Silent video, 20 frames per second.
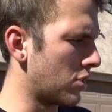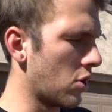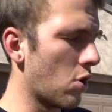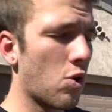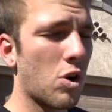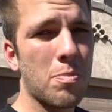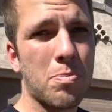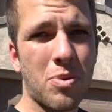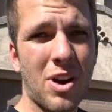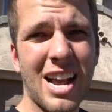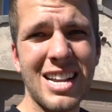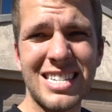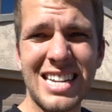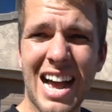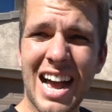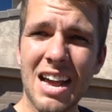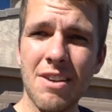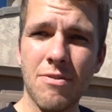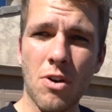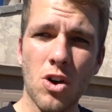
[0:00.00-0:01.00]
lower priced
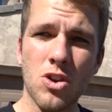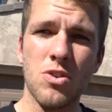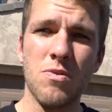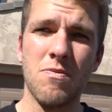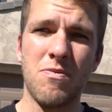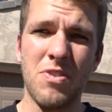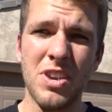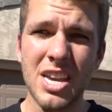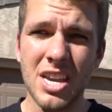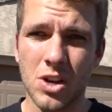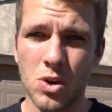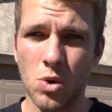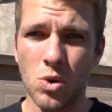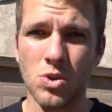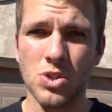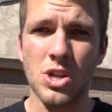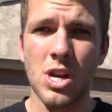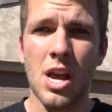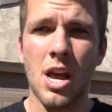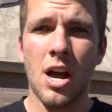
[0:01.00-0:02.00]
high volume
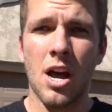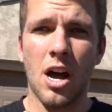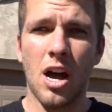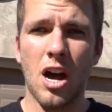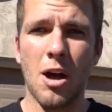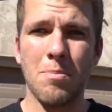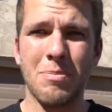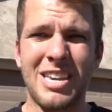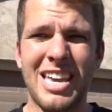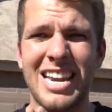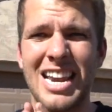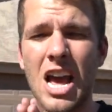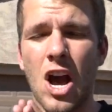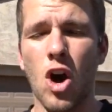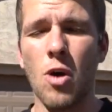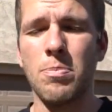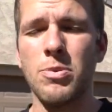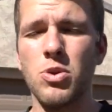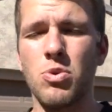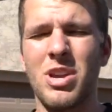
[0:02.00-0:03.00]
vehicles can
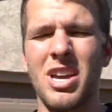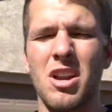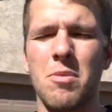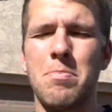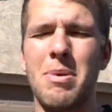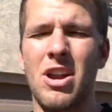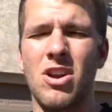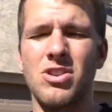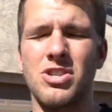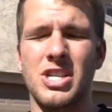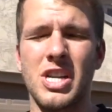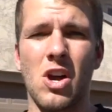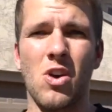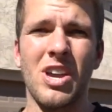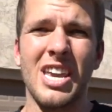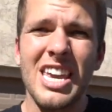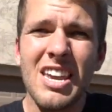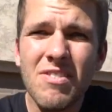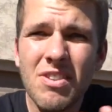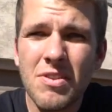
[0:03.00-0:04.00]
help you get a better sell.
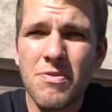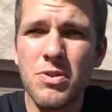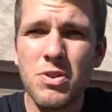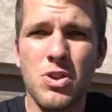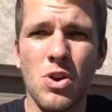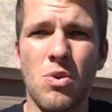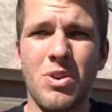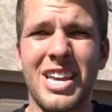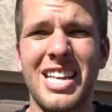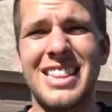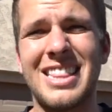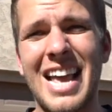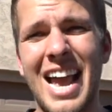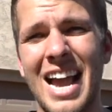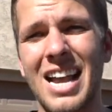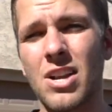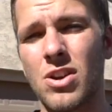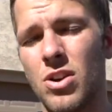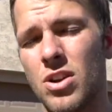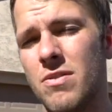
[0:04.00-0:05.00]
Even if you don't get
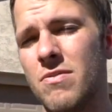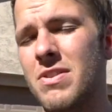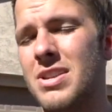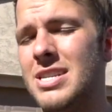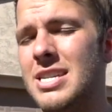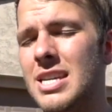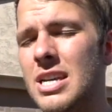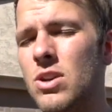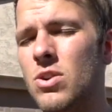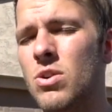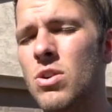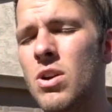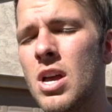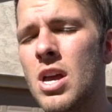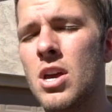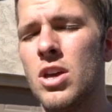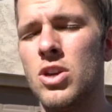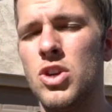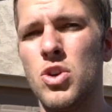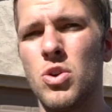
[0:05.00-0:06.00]
that good of a deal,
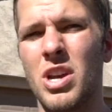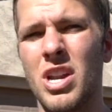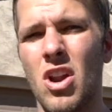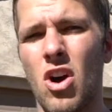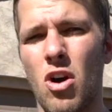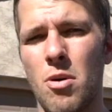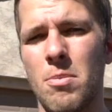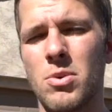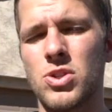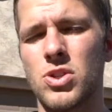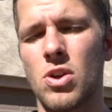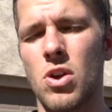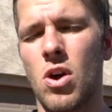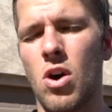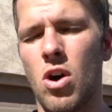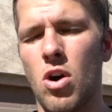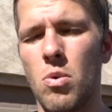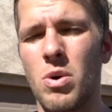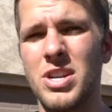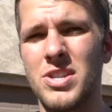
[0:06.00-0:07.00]
you can almost
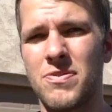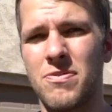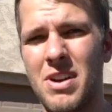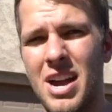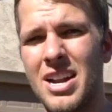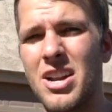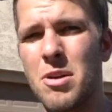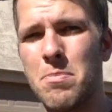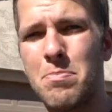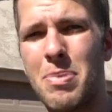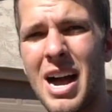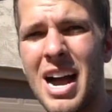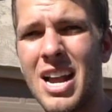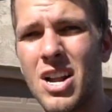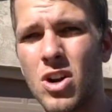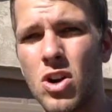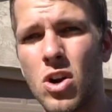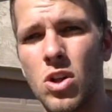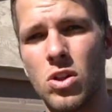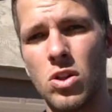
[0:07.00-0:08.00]
always find a
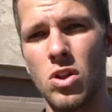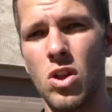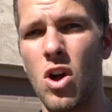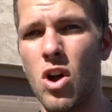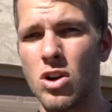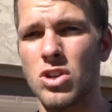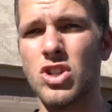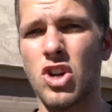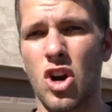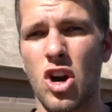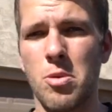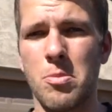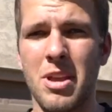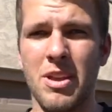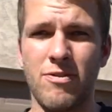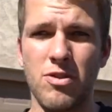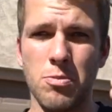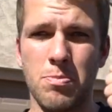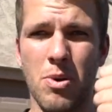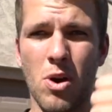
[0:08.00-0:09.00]
buyer long term
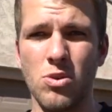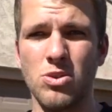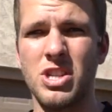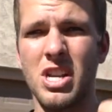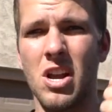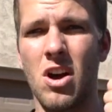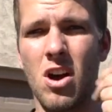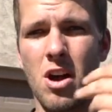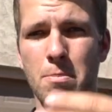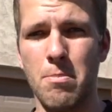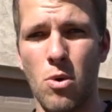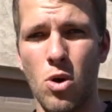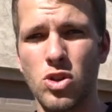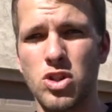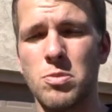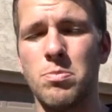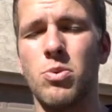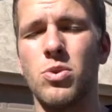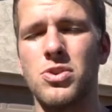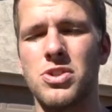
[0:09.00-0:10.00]
if you post it on
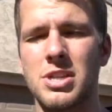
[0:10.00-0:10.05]
multiple